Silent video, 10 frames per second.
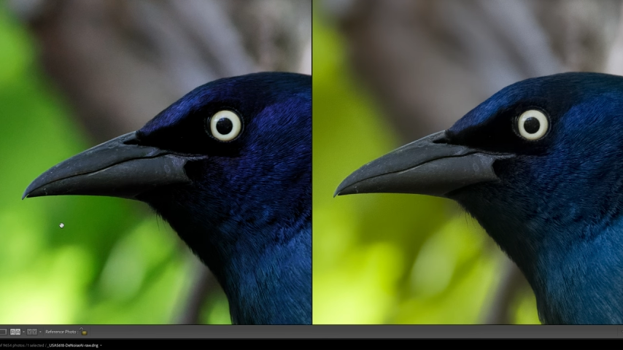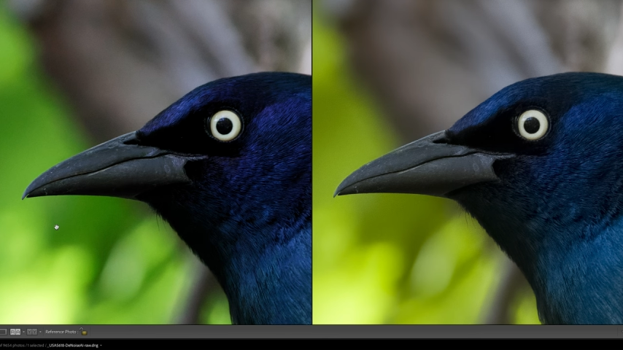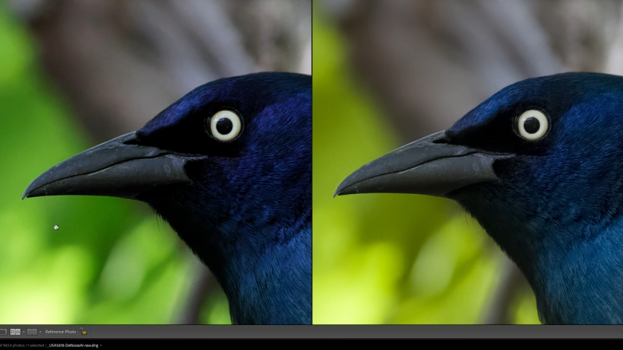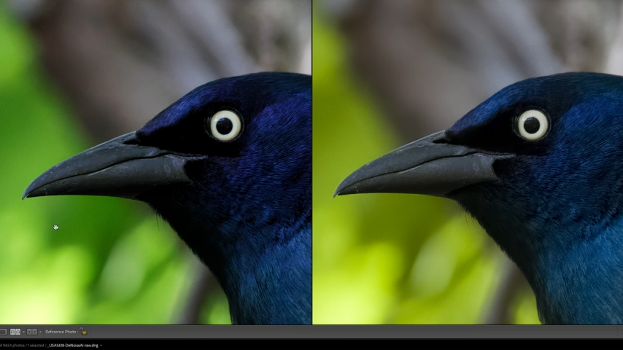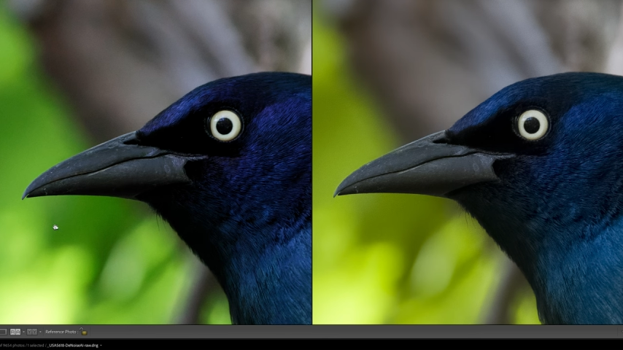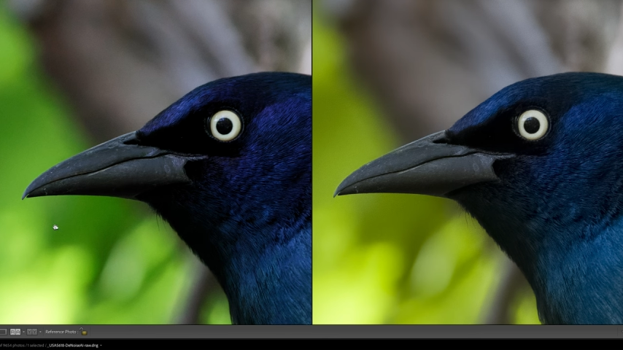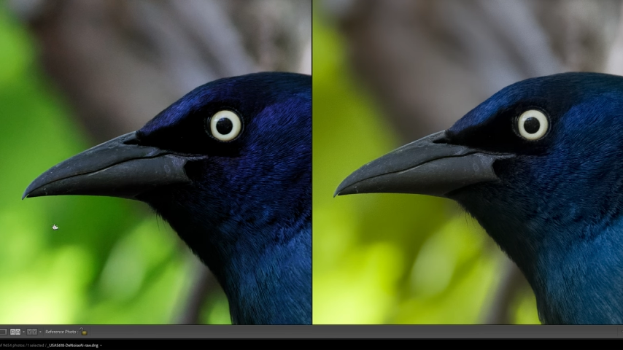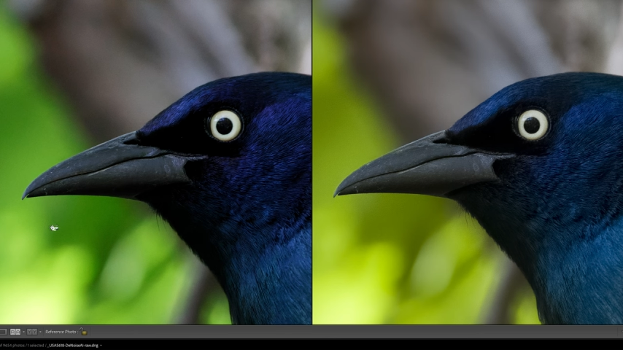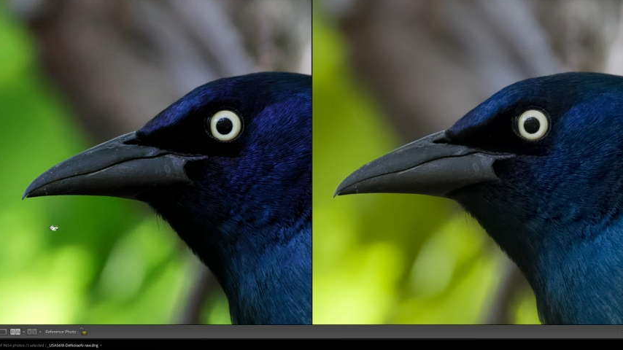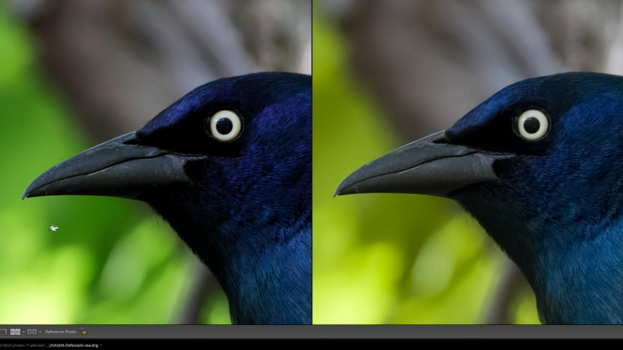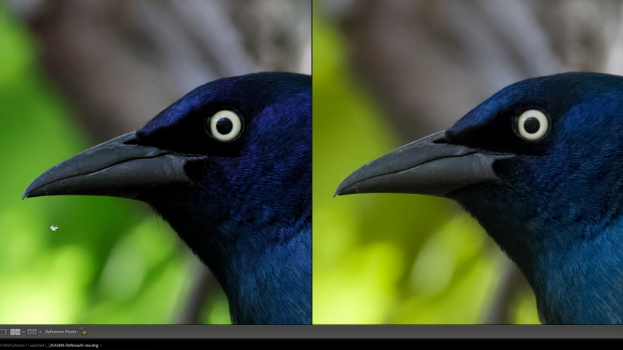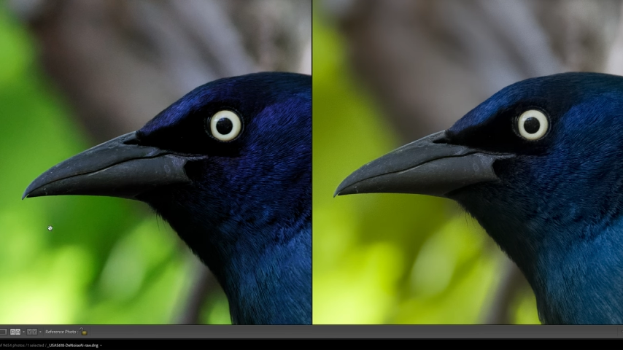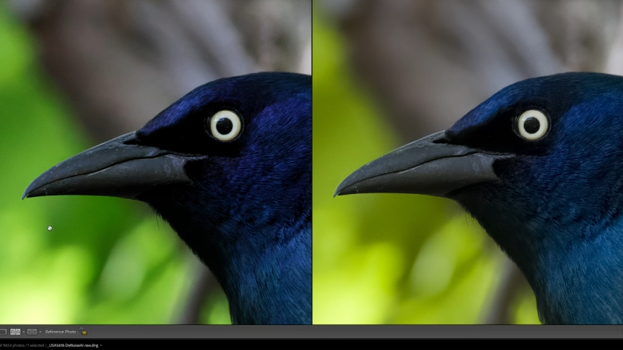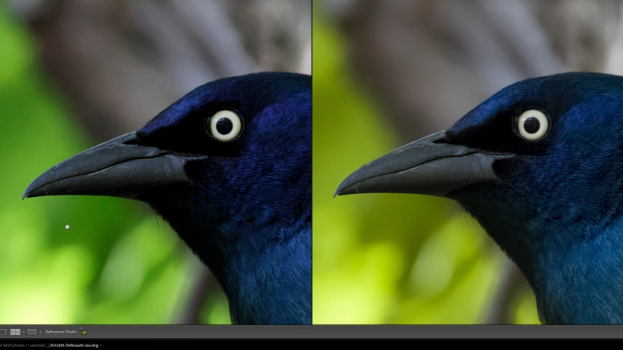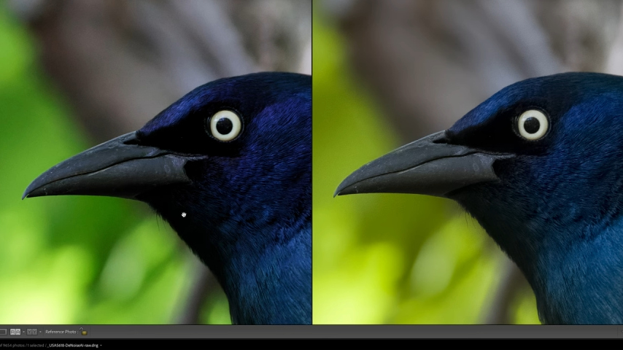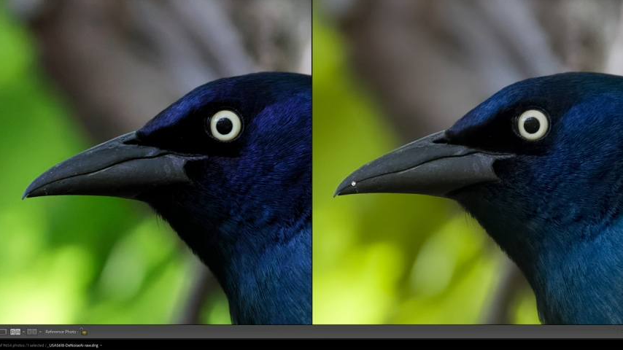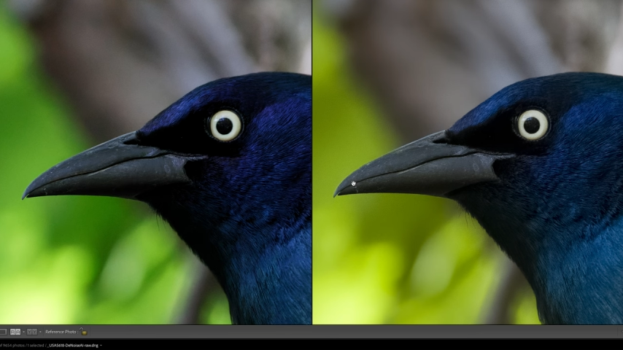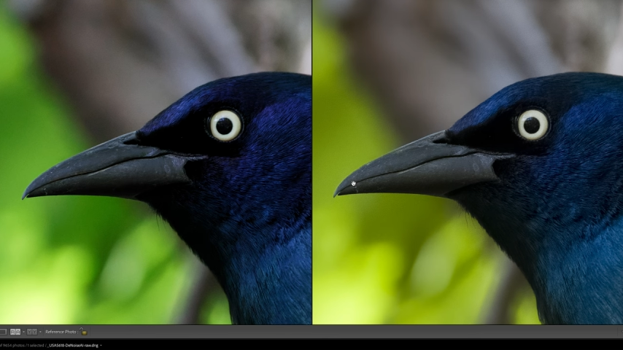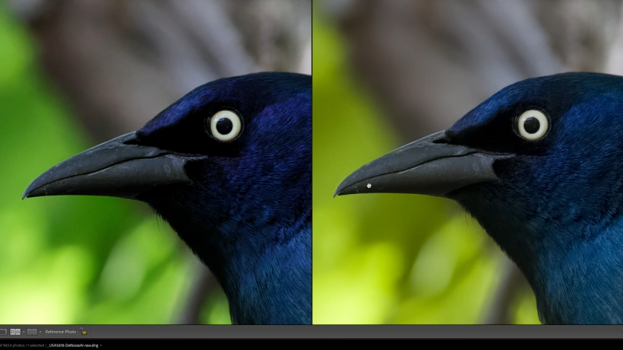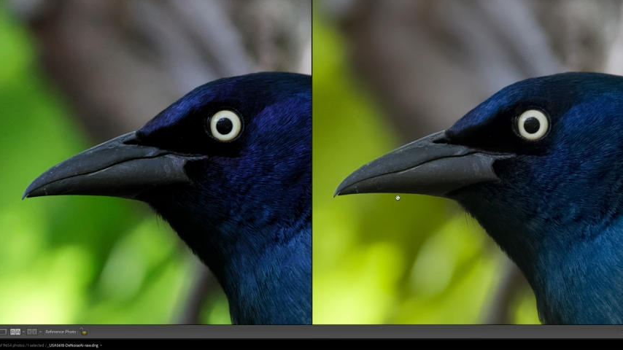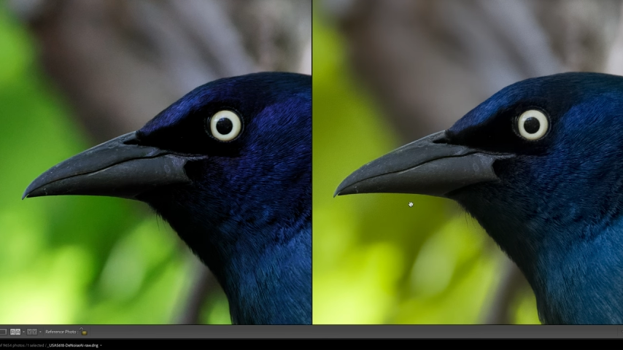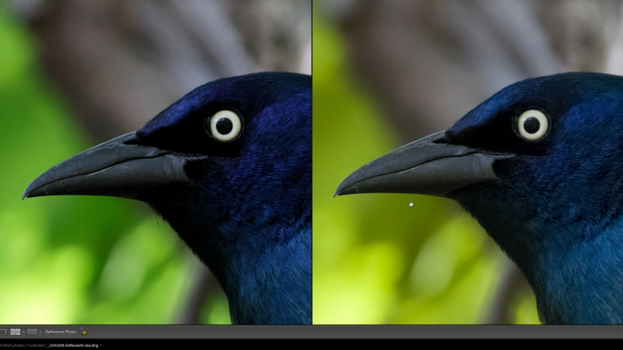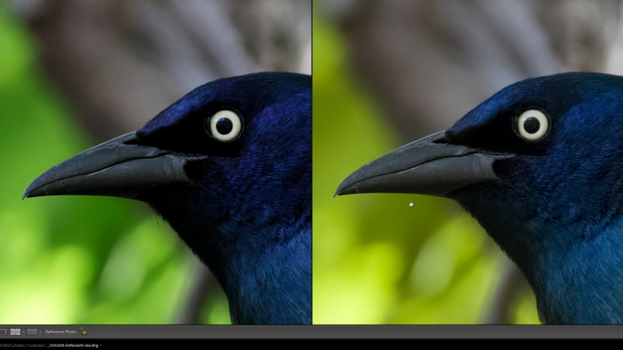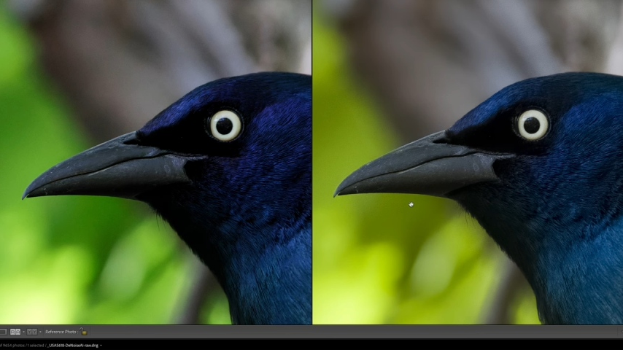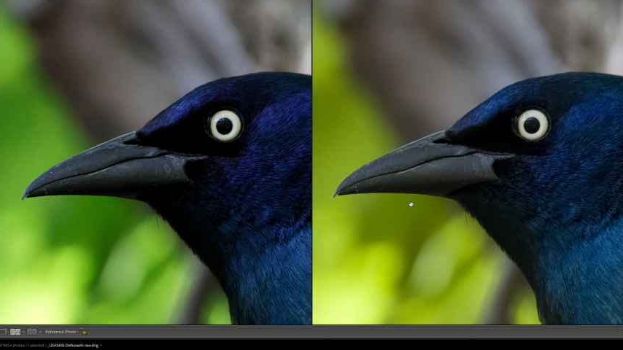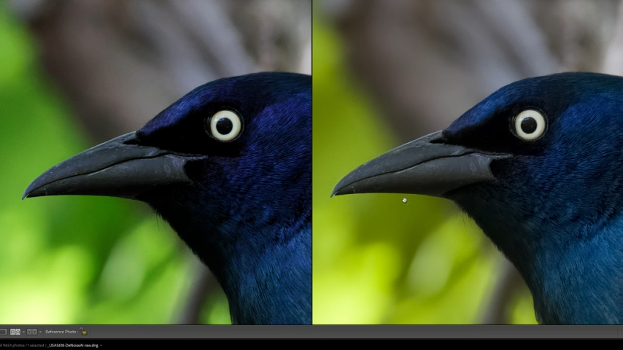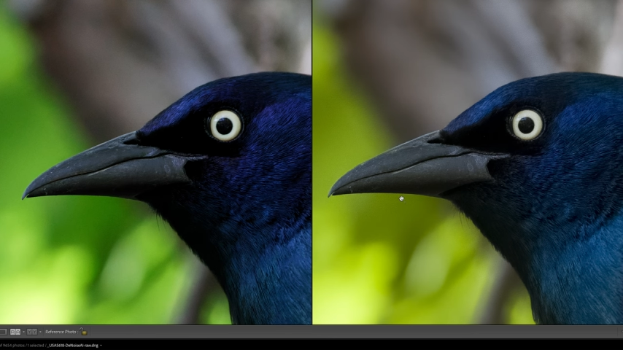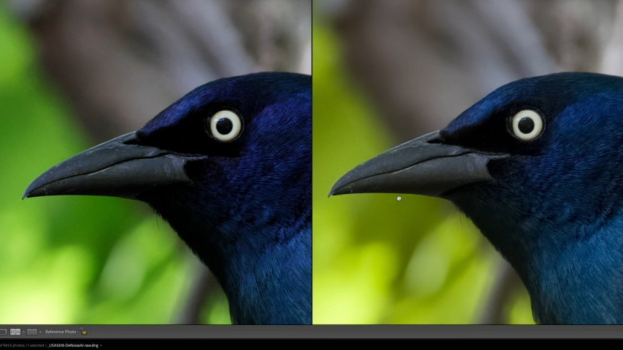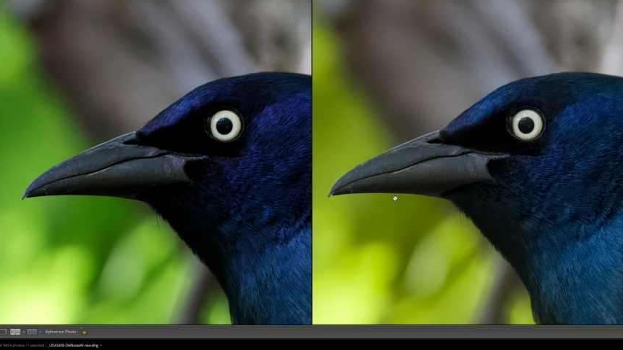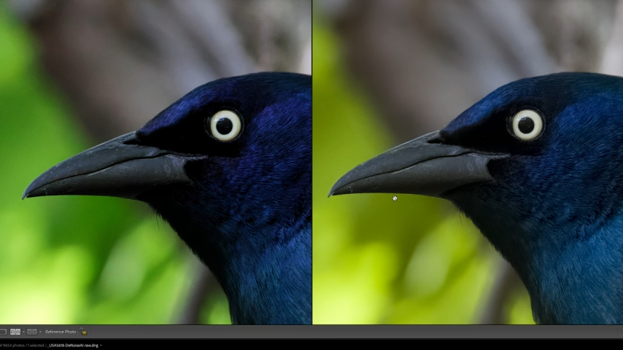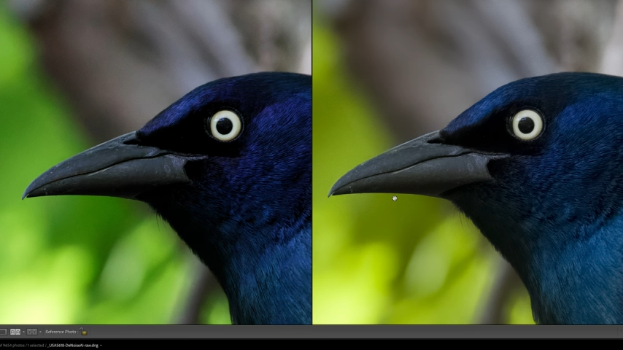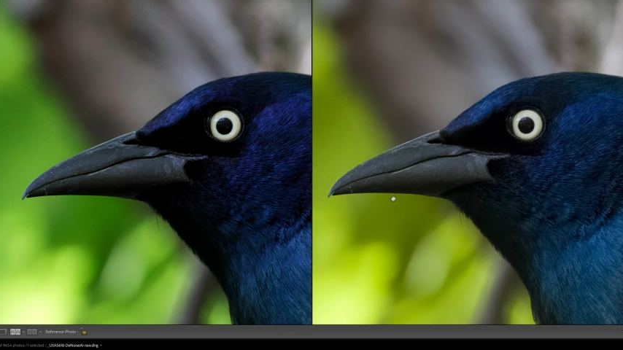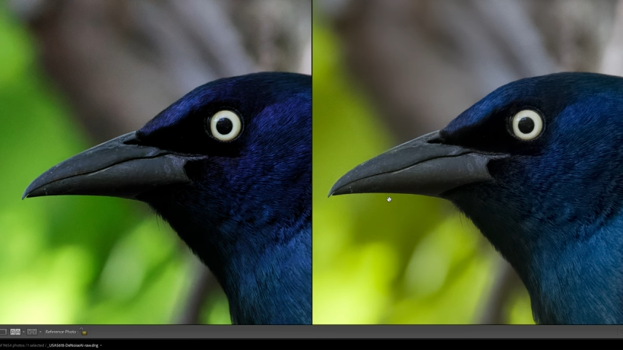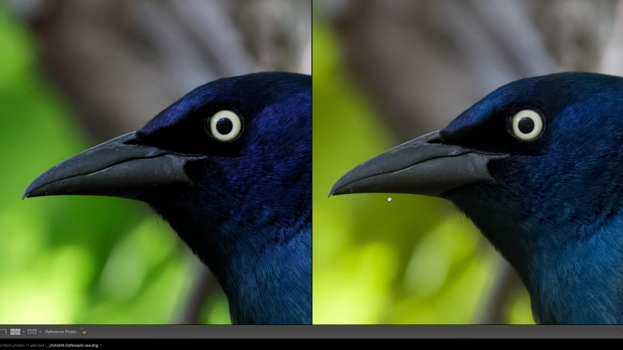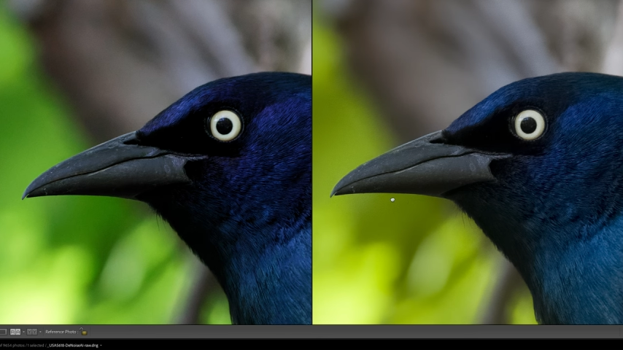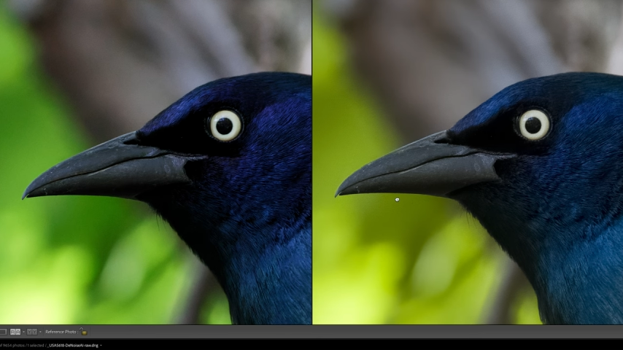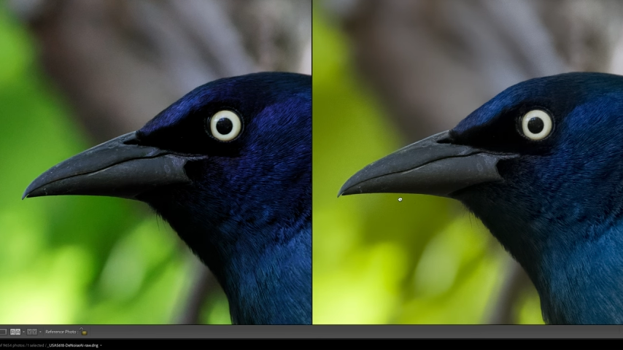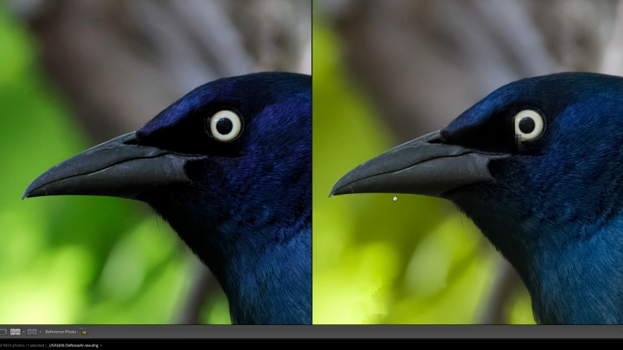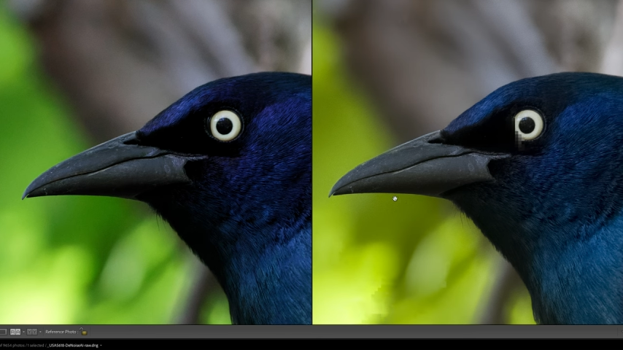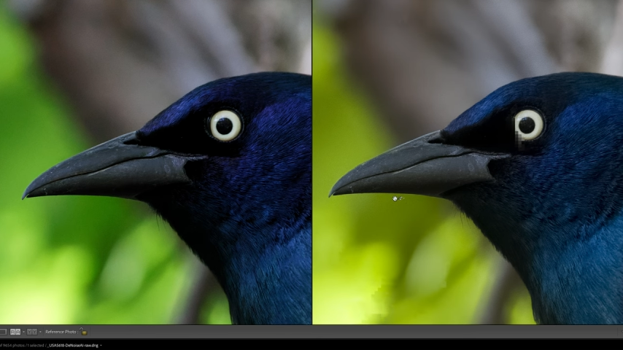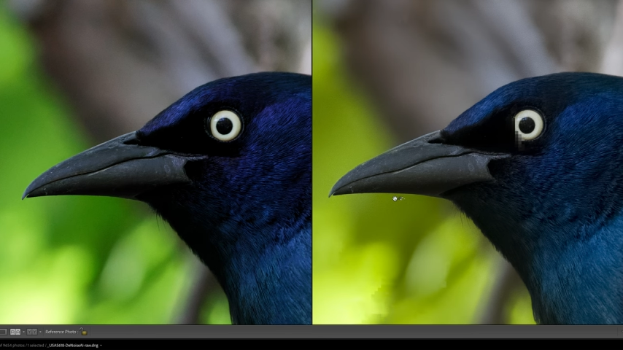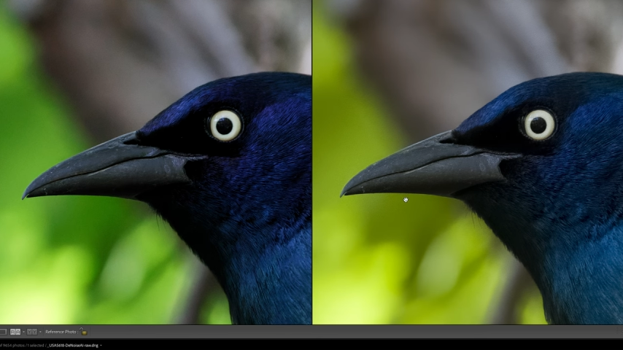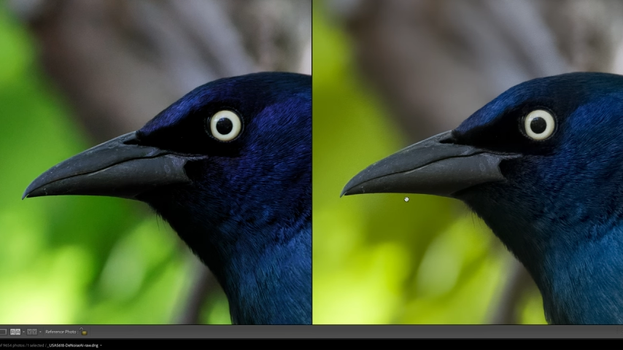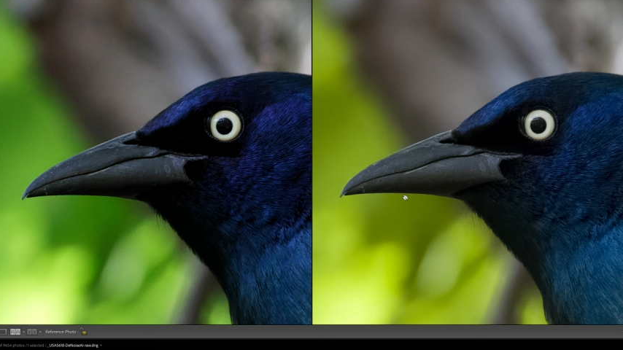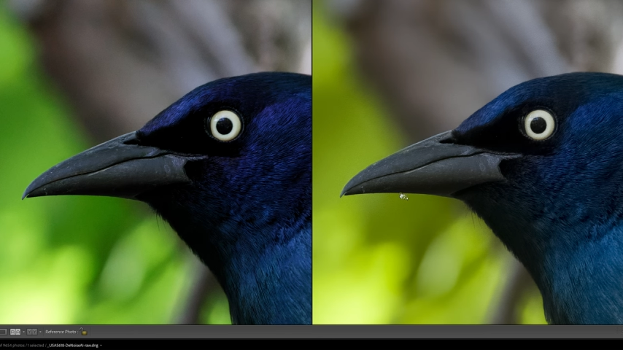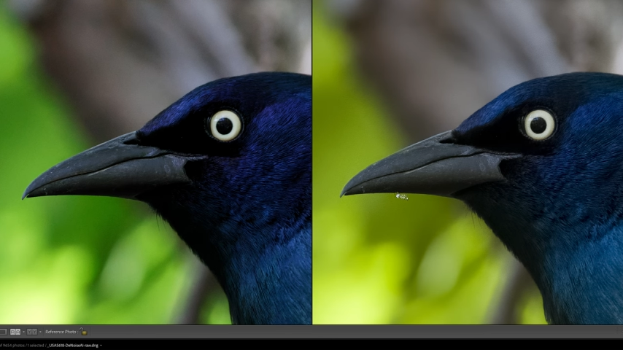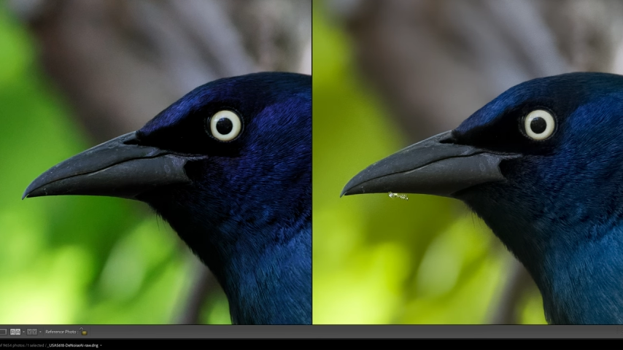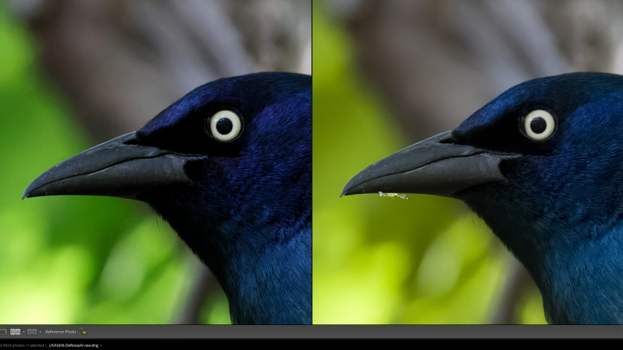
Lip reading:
No face is visible, so there are no lips to read.